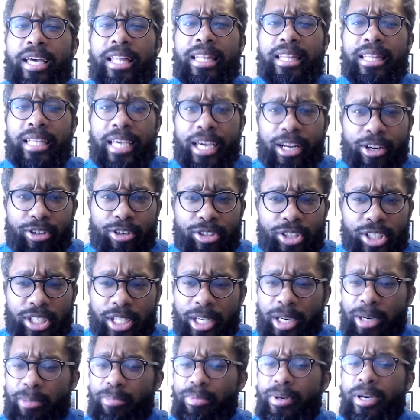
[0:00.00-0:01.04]

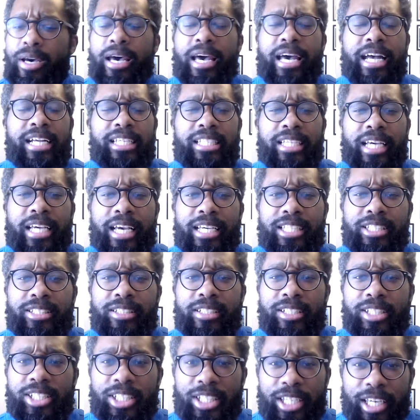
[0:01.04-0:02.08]
leadership,
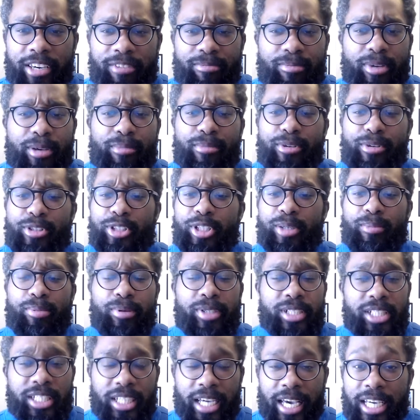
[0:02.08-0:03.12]
educational achievement, music
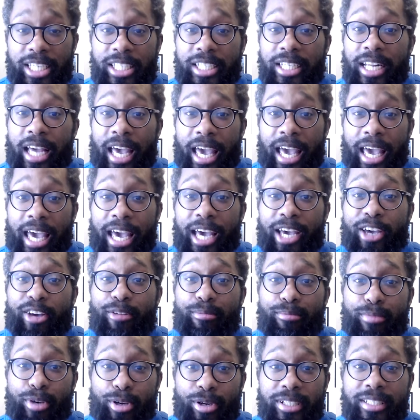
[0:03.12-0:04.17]
appreciation, and
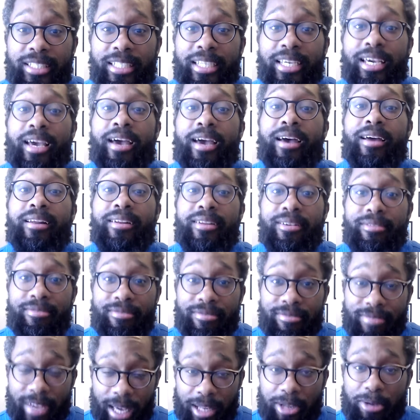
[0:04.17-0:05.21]
community
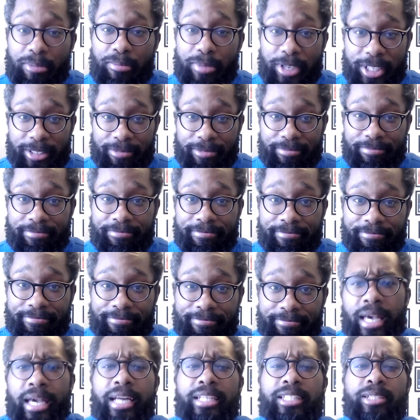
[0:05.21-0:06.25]
development.
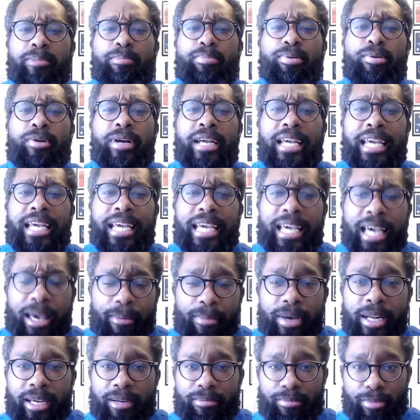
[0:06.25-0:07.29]
It's a
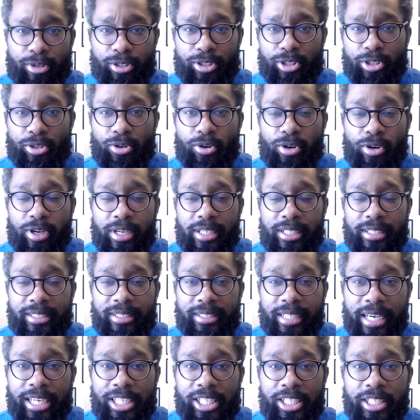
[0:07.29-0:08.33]
preeminent music
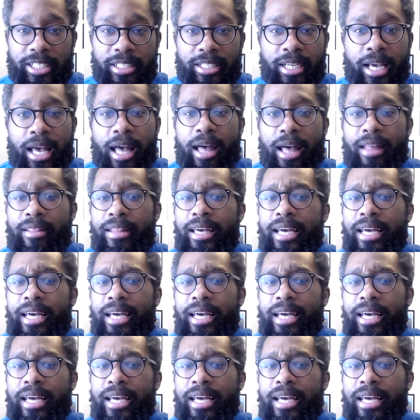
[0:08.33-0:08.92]
organization that